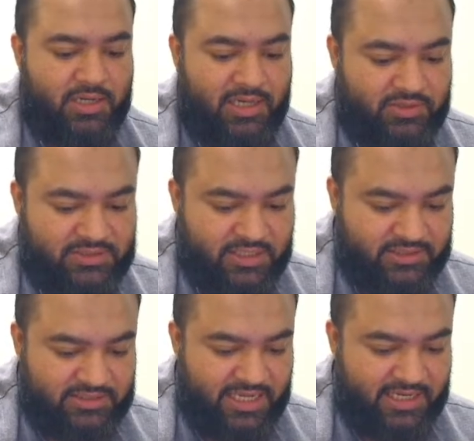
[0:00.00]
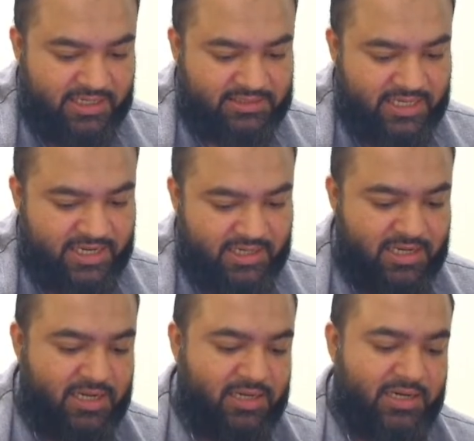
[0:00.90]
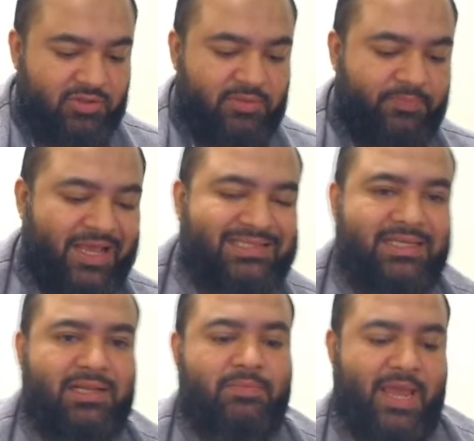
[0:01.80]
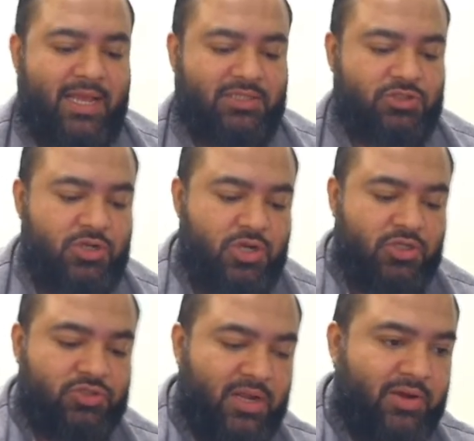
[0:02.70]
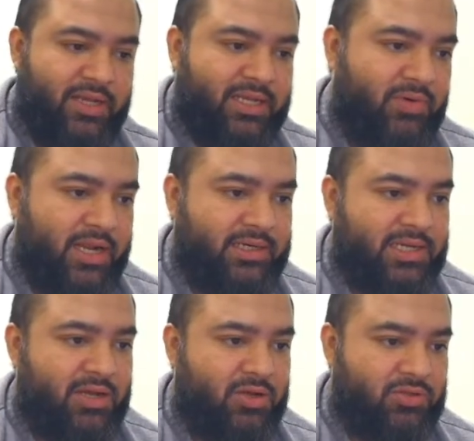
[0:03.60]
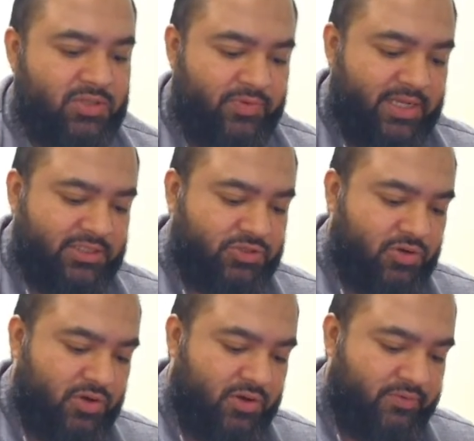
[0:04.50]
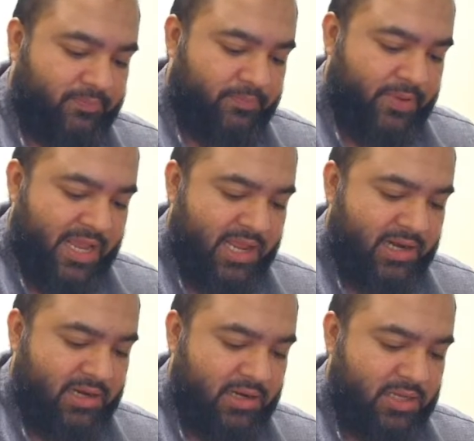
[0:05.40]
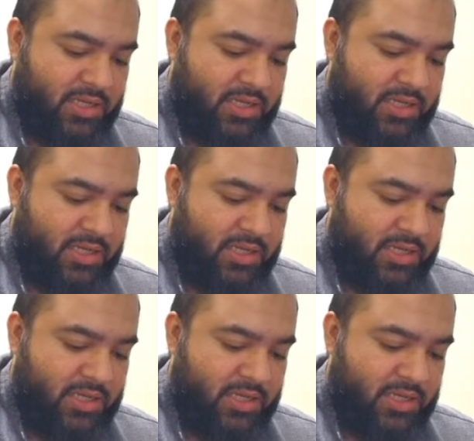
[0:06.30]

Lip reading: Now you see 10 and 10. Now the pencil match. So now I can write down the ratio of pen